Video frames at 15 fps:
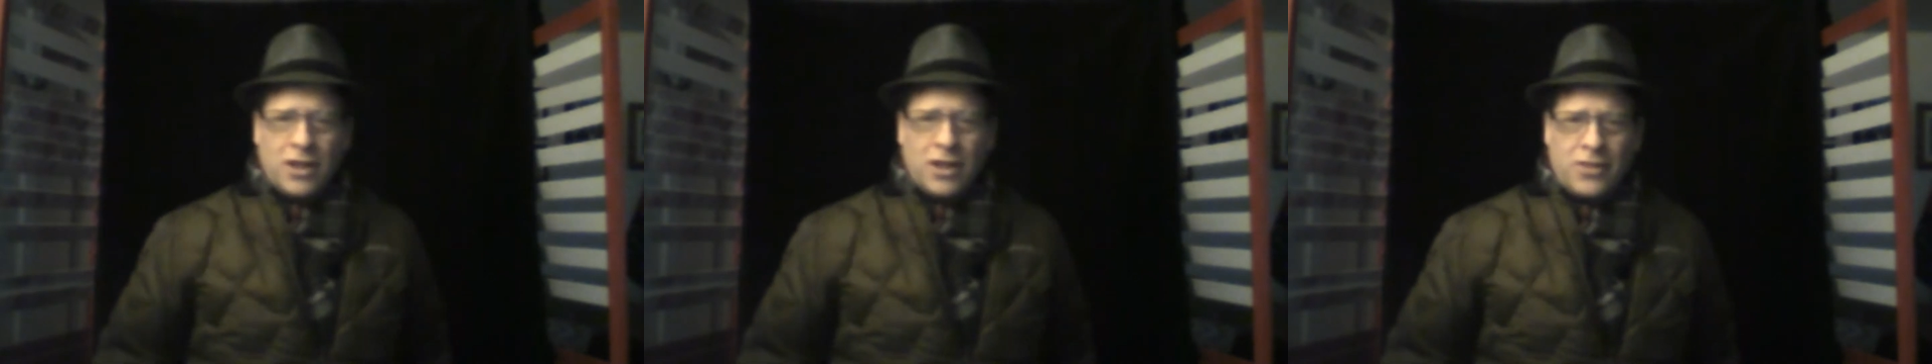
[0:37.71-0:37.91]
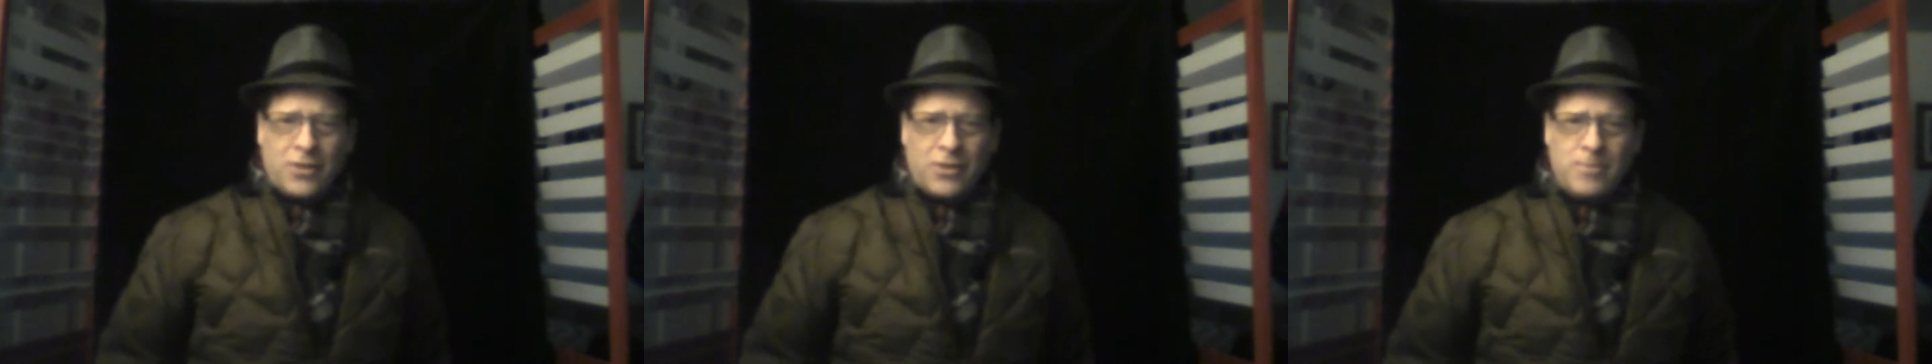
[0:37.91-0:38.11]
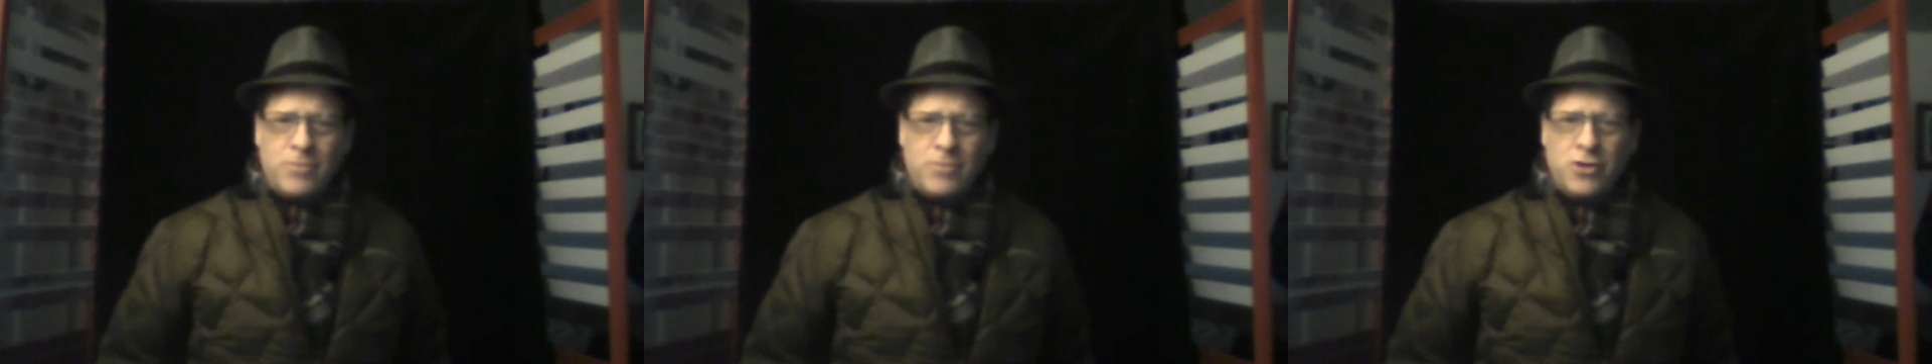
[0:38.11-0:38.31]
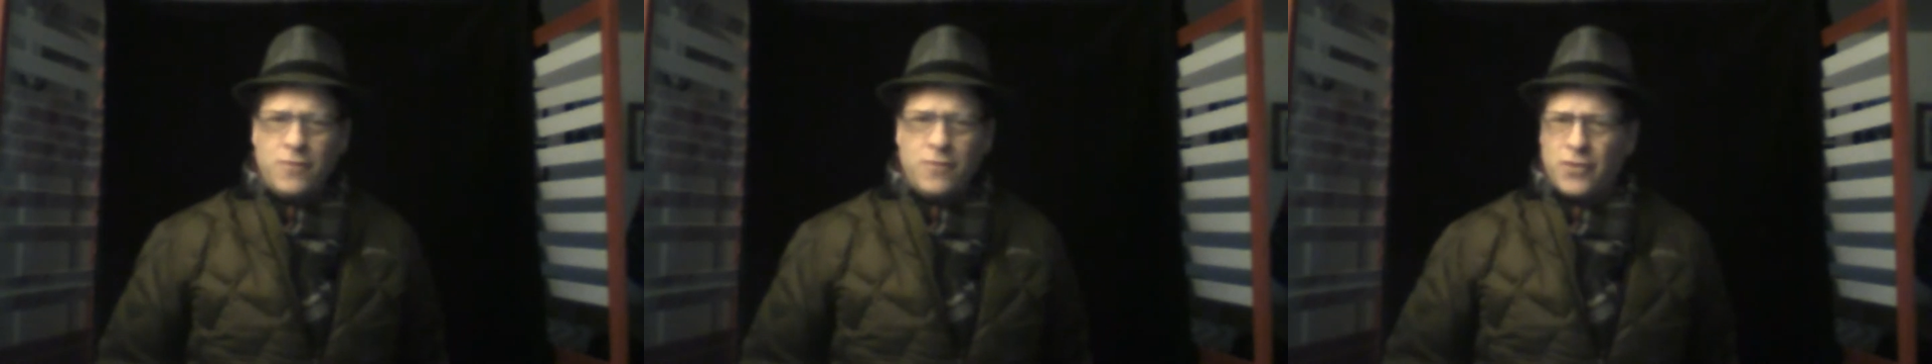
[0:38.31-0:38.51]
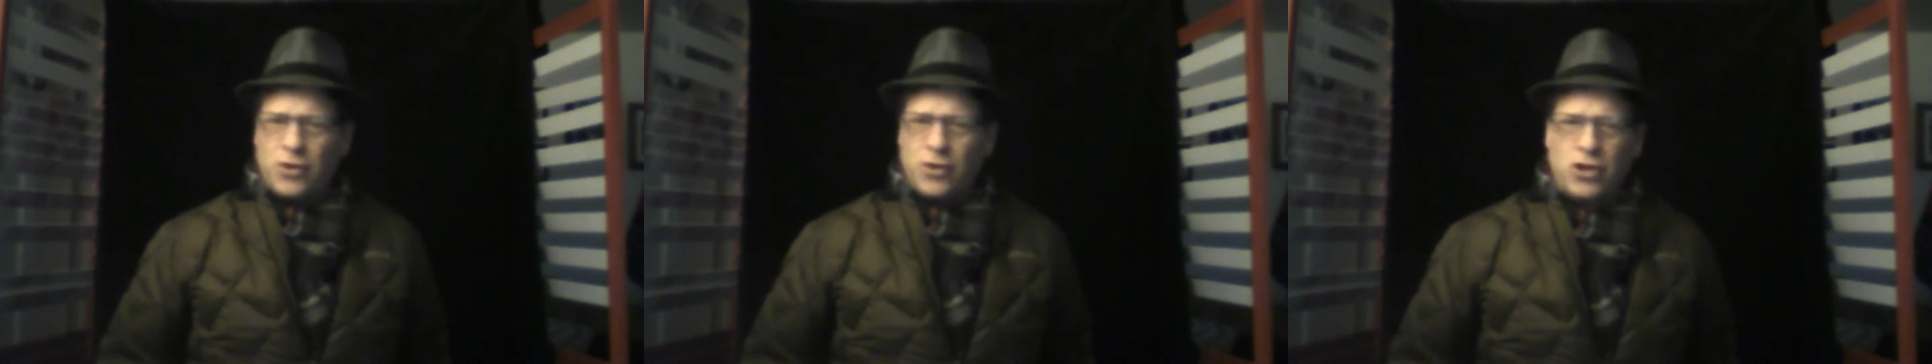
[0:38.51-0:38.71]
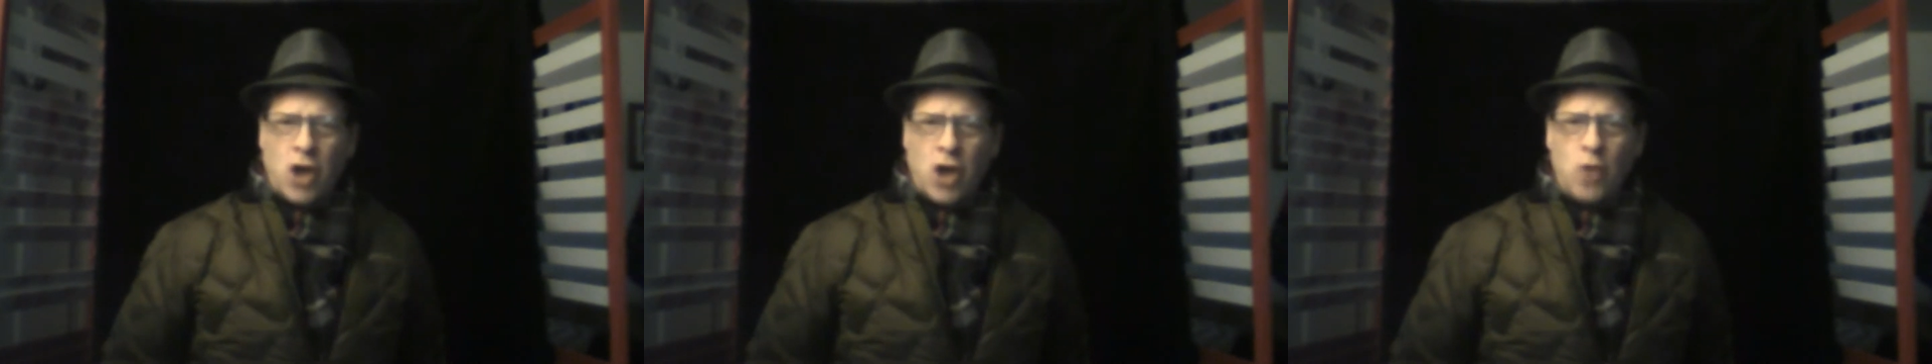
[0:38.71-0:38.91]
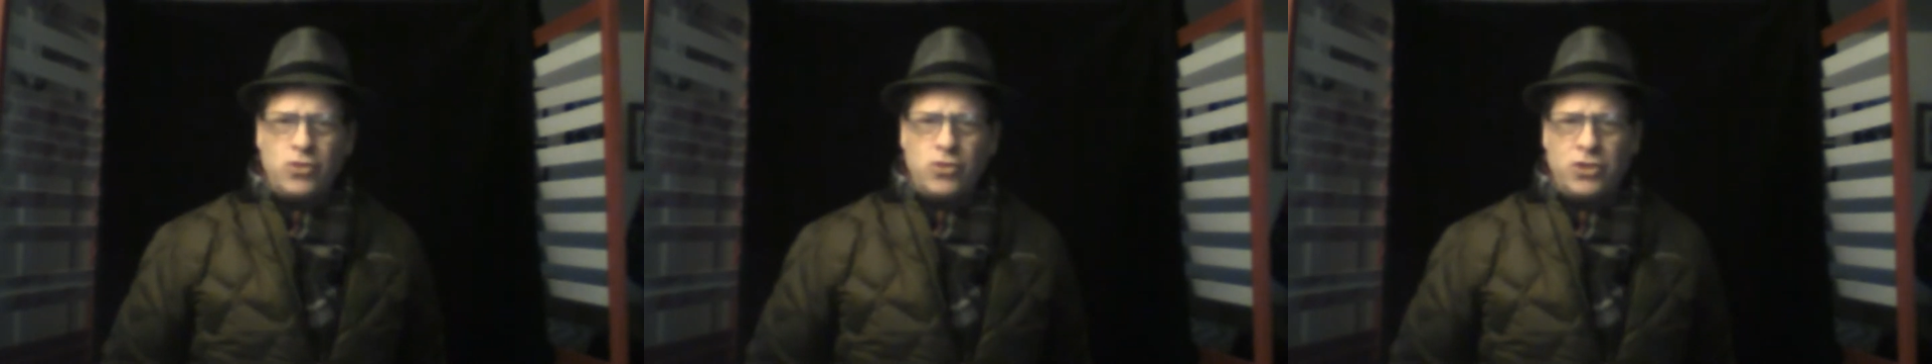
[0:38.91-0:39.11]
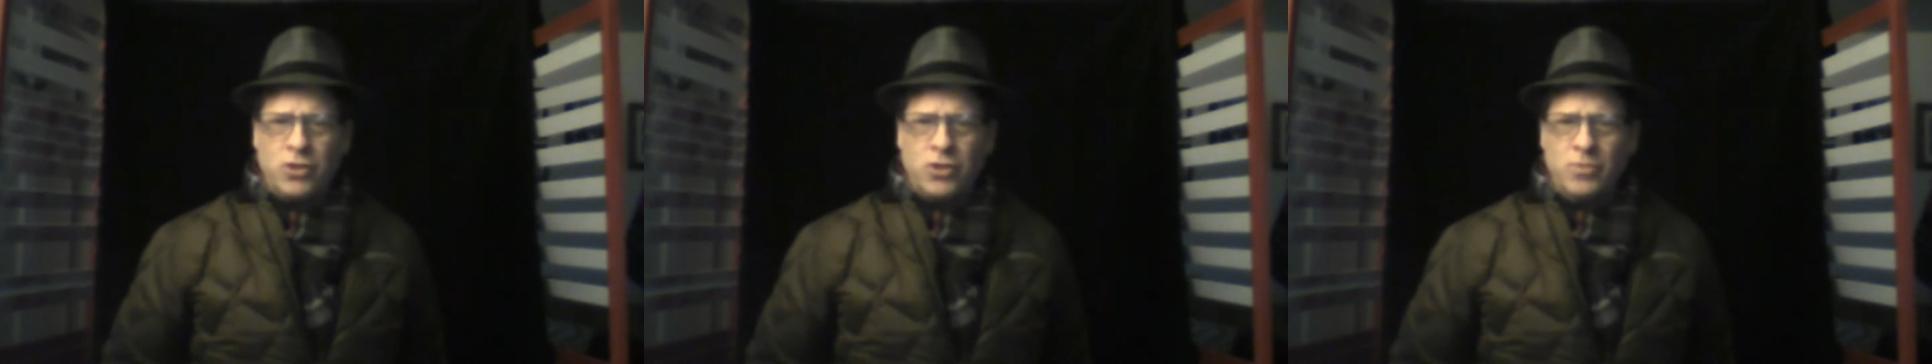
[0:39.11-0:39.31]
their move, their
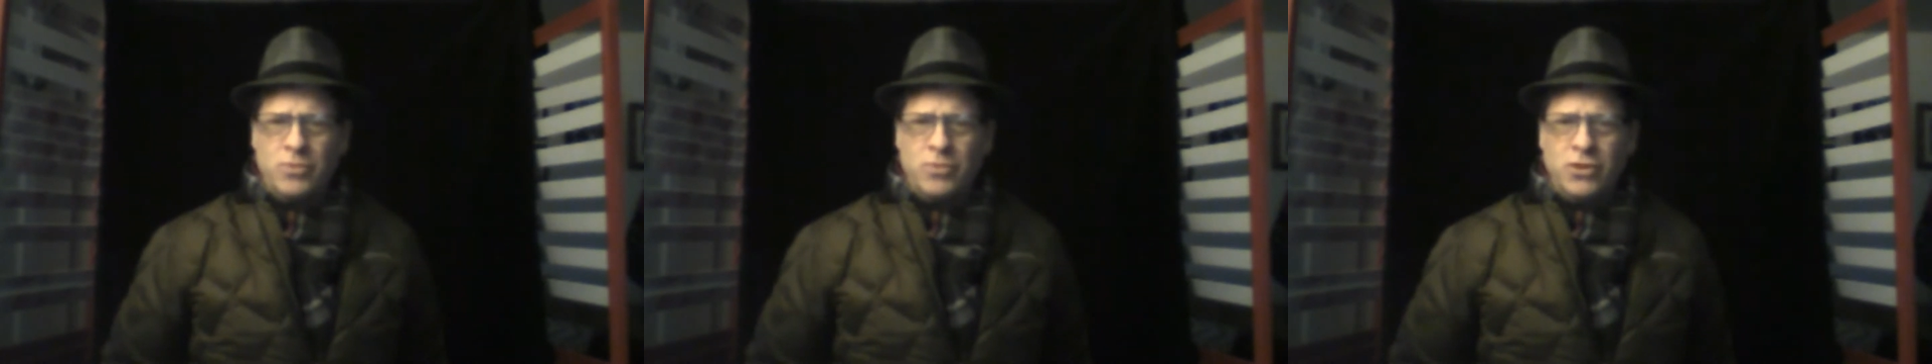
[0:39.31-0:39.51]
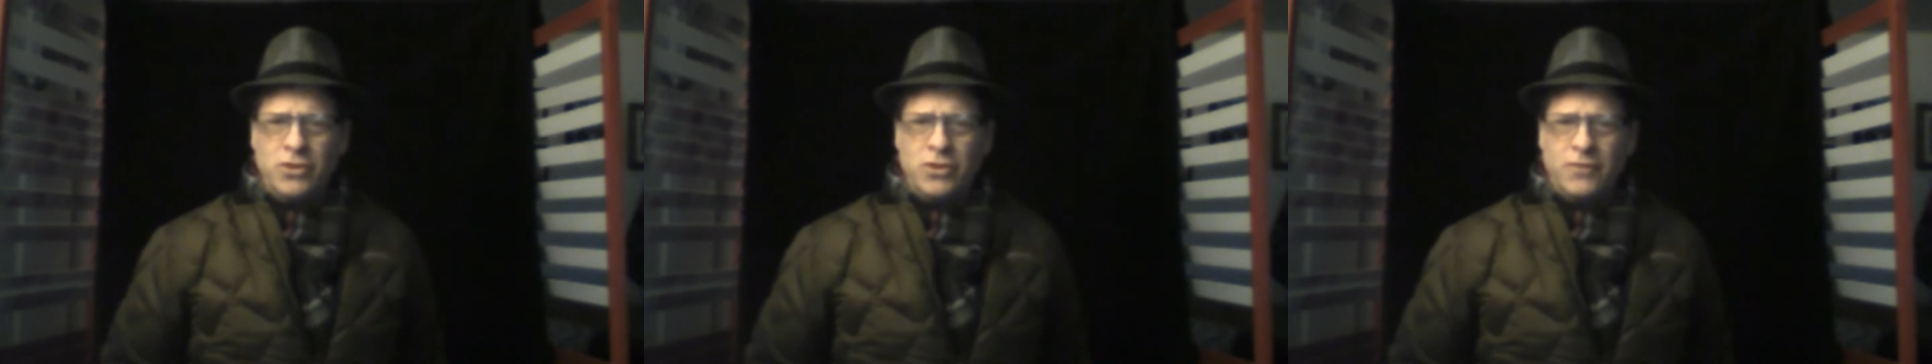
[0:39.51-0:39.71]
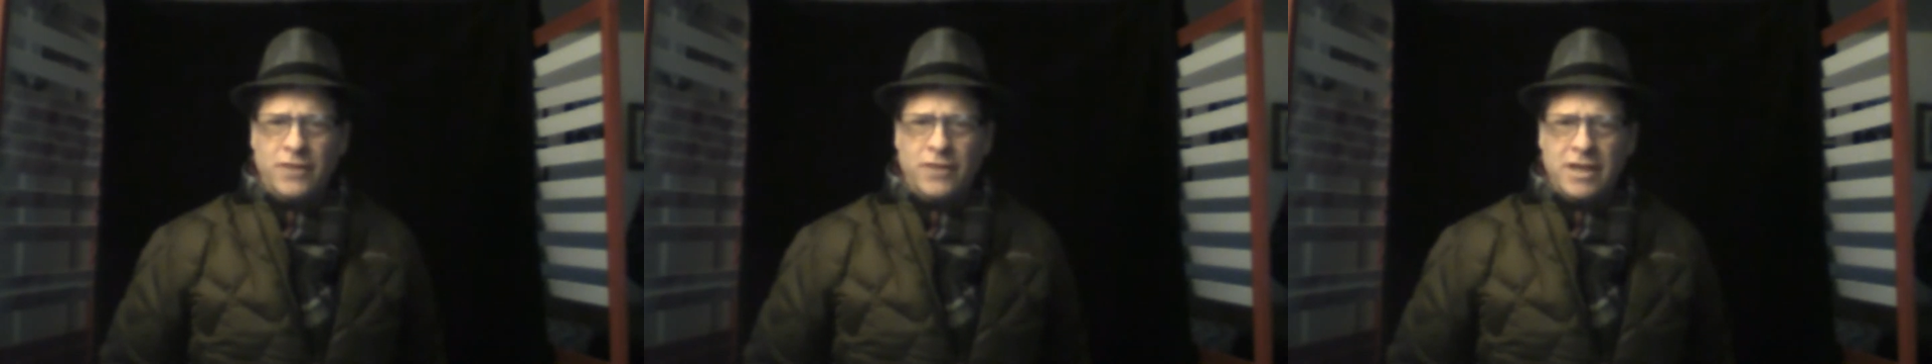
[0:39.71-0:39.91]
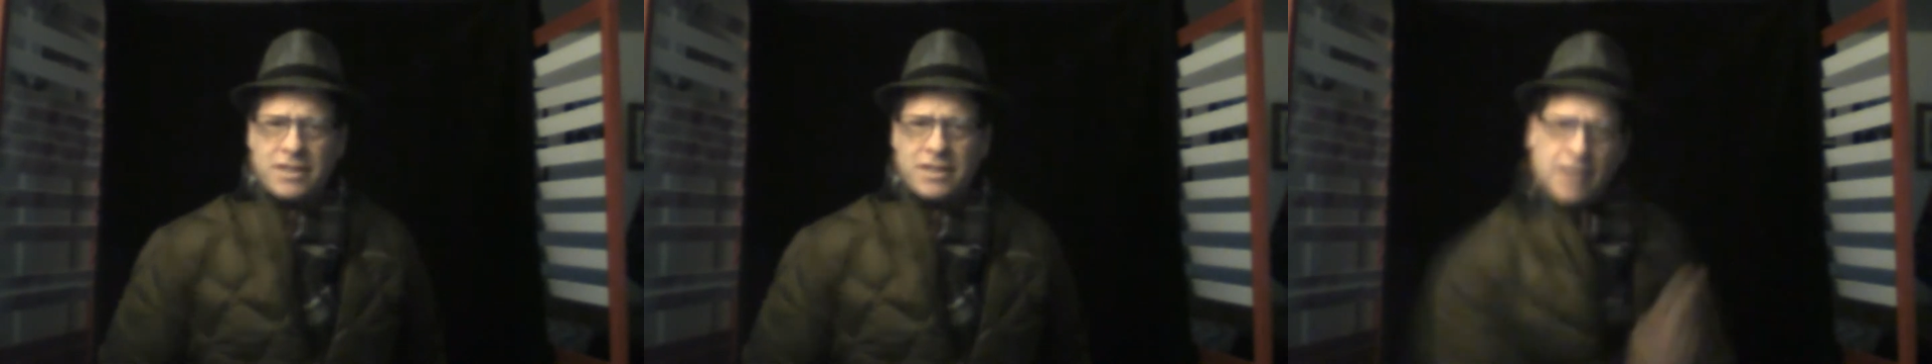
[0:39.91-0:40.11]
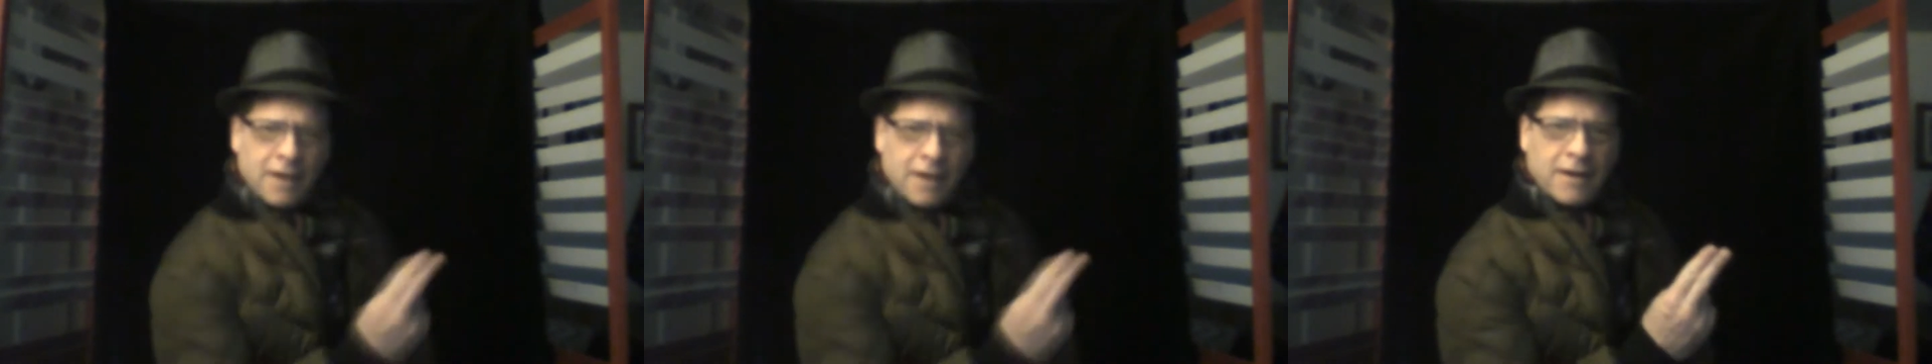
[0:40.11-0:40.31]
go-to move is